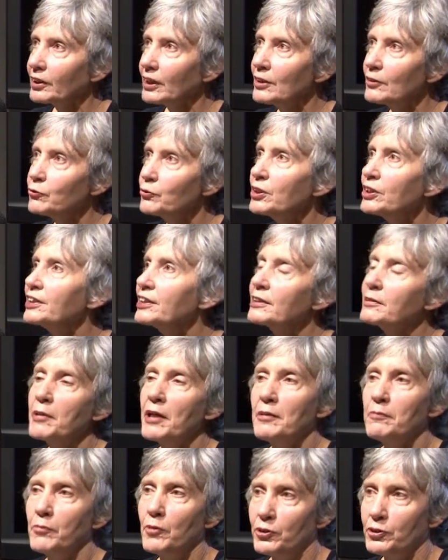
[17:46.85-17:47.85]
if we think
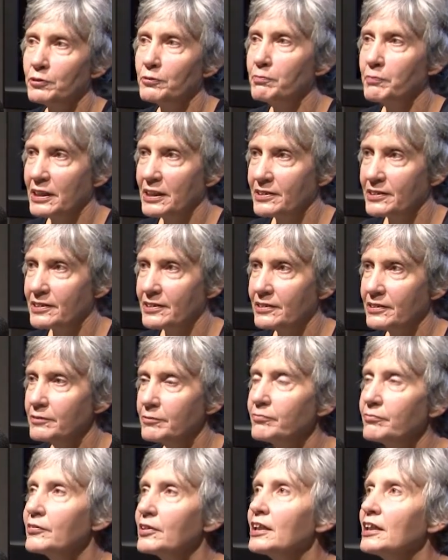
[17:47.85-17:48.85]
about modern
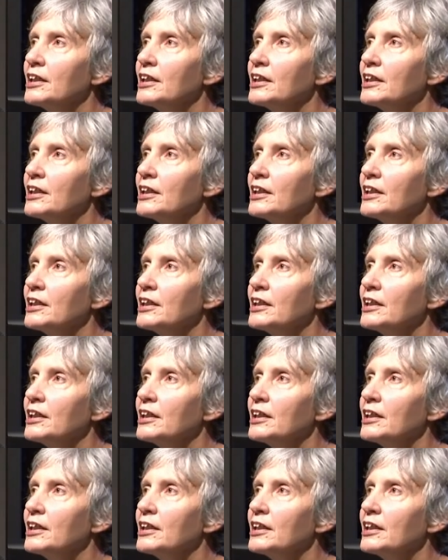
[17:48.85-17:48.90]
medicine,